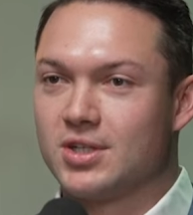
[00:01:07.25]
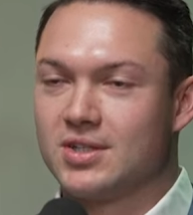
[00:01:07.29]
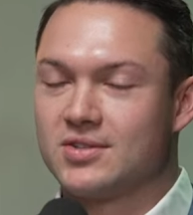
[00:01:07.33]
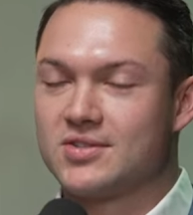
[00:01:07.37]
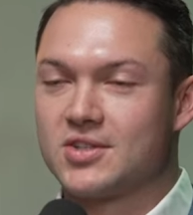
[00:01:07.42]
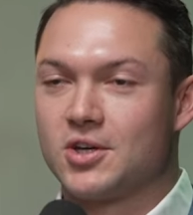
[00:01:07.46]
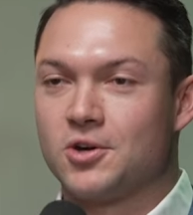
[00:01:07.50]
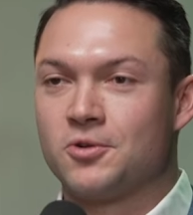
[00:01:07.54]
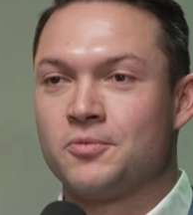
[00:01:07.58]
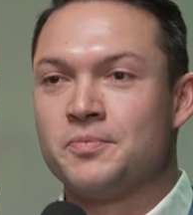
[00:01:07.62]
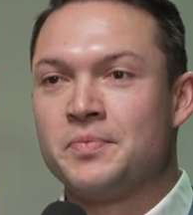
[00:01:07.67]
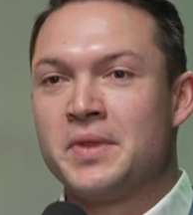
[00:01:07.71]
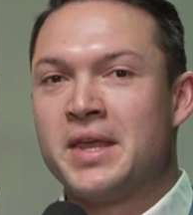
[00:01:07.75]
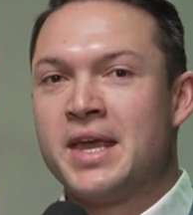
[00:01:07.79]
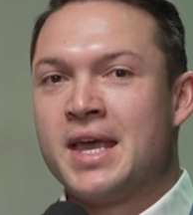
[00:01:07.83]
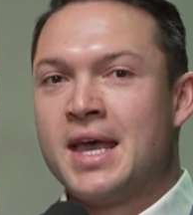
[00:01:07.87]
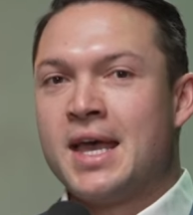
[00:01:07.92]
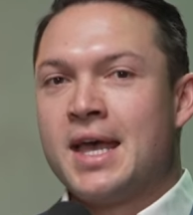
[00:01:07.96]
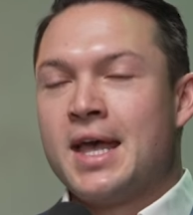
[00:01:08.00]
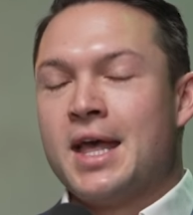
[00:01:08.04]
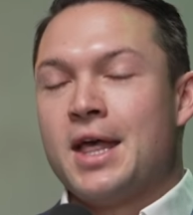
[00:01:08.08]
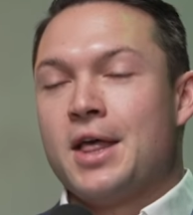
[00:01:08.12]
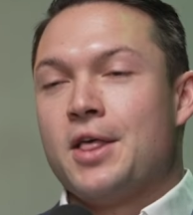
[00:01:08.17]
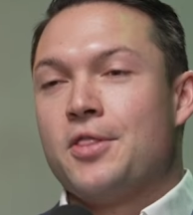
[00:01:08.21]
And so
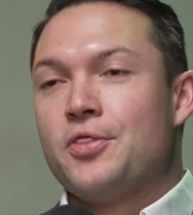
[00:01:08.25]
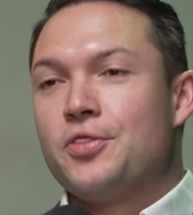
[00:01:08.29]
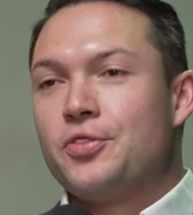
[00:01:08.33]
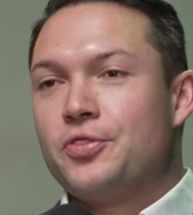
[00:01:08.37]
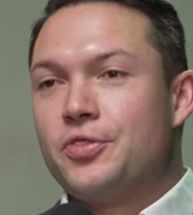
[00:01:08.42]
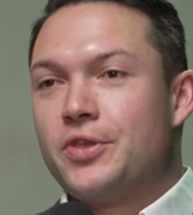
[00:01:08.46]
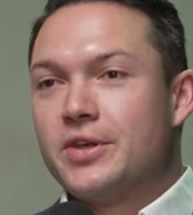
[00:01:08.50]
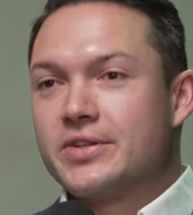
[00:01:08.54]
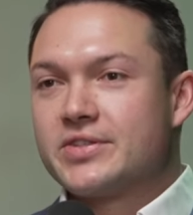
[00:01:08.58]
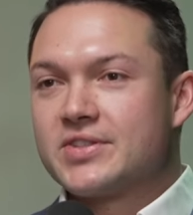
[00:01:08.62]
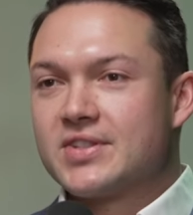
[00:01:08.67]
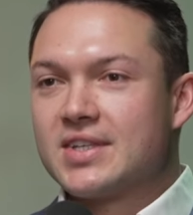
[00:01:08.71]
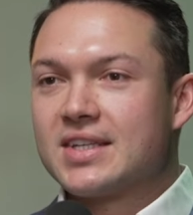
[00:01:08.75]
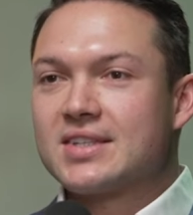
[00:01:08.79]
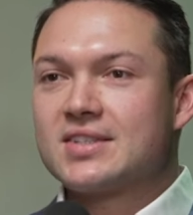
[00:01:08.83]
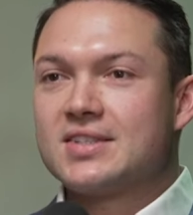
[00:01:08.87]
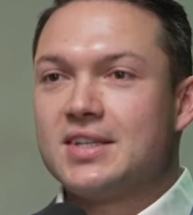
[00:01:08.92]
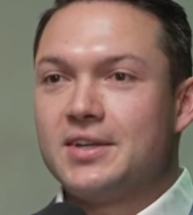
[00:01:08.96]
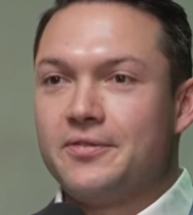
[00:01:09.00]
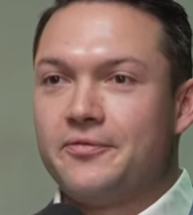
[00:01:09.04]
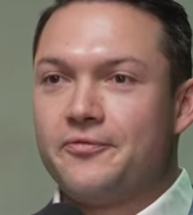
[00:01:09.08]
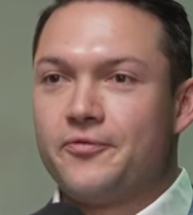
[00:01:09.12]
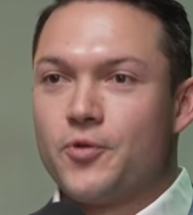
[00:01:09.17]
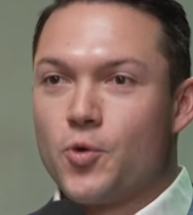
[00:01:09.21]
the
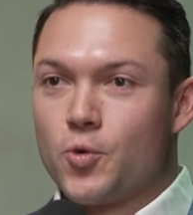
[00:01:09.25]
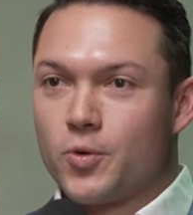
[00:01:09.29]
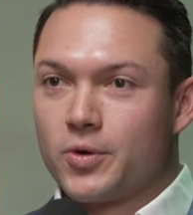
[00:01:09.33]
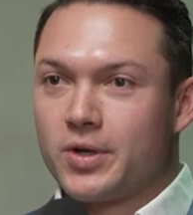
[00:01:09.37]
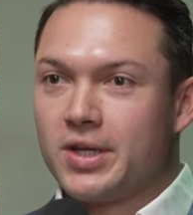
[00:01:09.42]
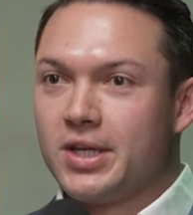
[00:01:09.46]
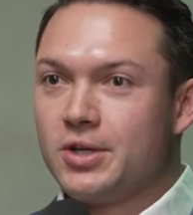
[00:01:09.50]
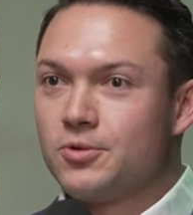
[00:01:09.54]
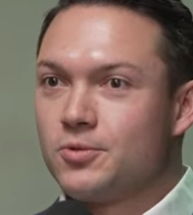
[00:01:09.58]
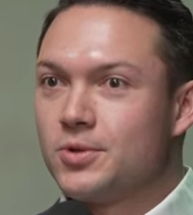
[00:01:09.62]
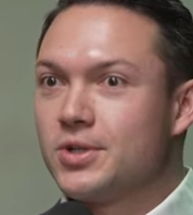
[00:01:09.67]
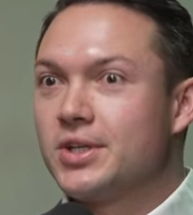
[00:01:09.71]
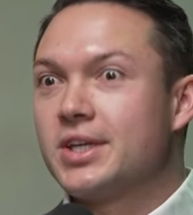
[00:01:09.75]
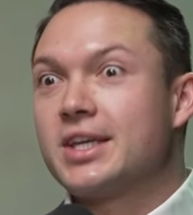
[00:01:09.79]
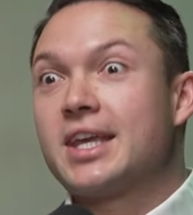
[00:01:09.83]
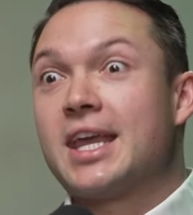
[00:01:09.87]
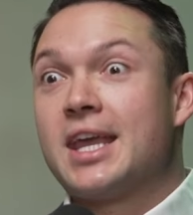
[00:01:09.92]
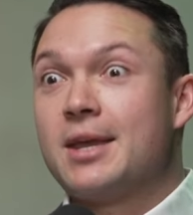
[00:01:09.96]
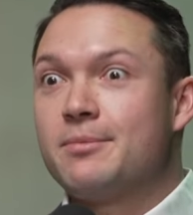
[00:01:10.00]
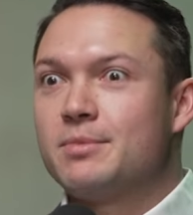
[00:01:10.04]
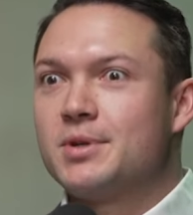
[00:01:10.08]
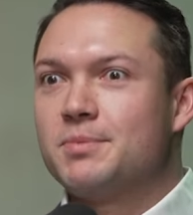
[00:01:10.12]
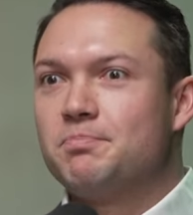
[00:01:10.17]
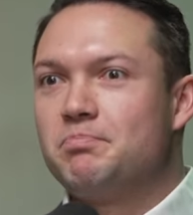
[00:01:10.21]
60/40 really
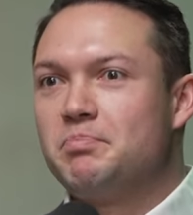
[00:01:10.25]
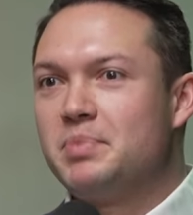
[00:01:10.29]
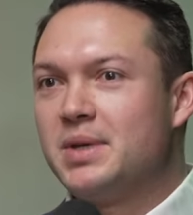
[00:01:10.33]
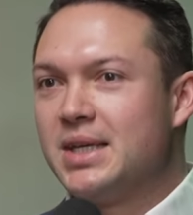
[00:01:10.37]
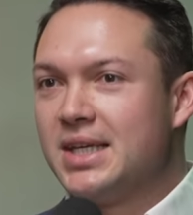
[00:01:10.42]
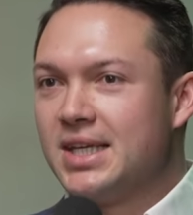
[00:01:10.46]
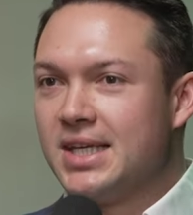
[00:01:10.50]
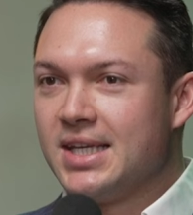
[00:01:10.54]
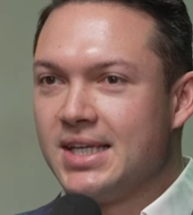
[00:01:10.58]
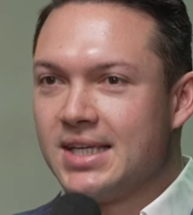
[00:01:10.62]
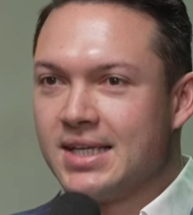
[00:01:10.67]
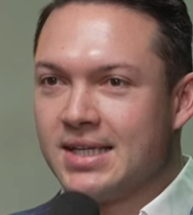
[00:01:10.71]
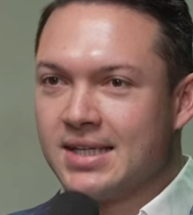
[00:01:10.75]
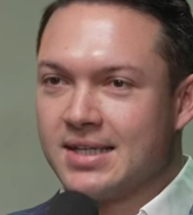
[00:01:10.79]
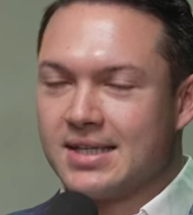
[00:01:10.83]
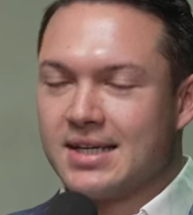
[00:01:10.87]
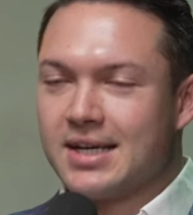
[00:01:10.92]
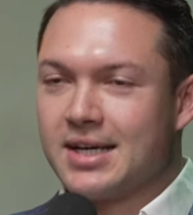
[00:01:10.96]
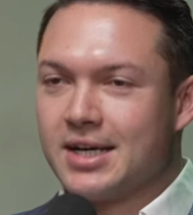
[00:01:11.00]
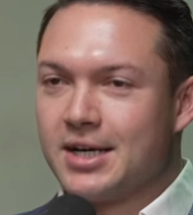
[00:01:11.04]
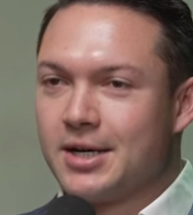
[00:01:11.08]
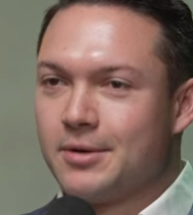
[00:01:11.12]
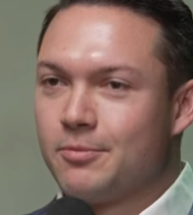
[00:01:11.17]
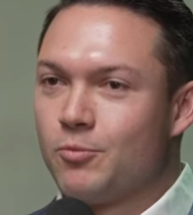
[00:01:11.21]
came to be
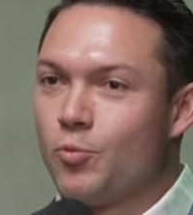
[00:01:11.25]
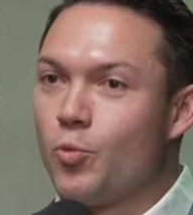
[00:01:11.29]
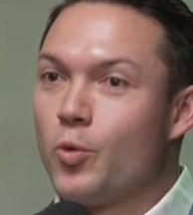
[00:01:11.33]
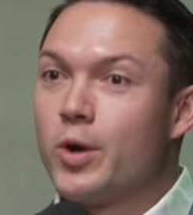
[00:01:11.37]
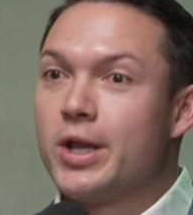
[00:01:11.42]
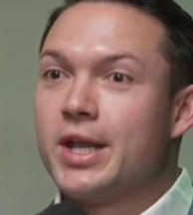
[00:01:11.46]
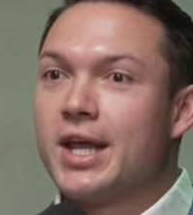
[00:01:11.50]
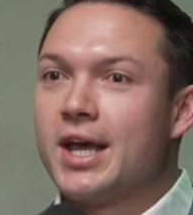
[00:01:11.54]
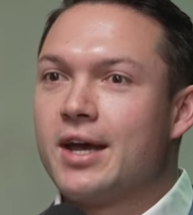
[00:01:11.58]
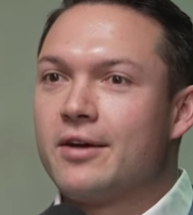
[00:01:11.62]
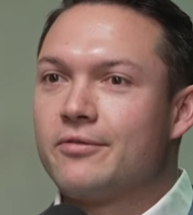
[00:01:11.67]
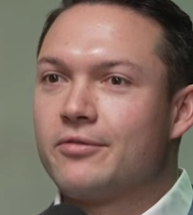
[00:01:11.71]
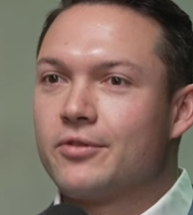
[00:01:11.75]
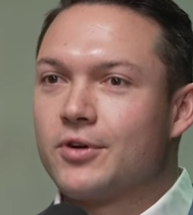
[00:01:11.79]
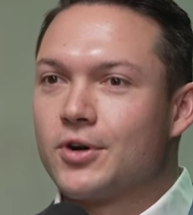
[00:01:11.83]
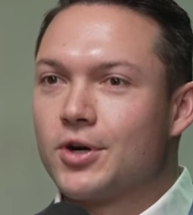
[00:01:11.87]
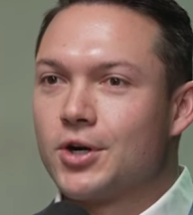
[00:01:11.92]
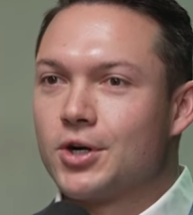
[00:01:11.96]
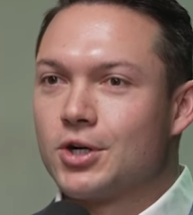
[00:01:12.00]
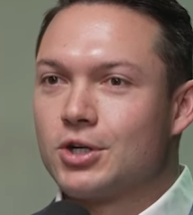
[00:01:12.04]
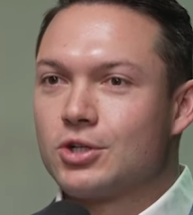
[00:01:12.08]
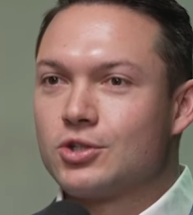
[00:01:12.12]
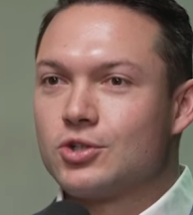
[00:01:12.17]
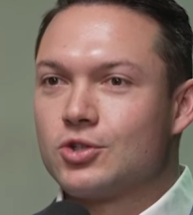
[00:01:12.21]

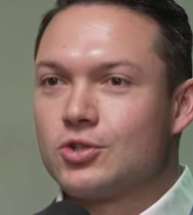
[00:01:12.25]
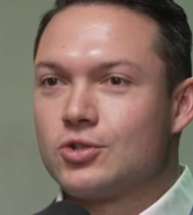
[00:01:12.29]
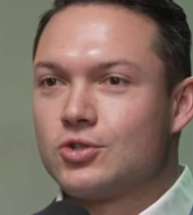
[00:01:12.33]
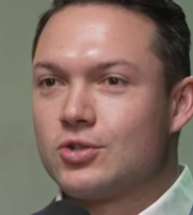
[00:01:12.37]
whenever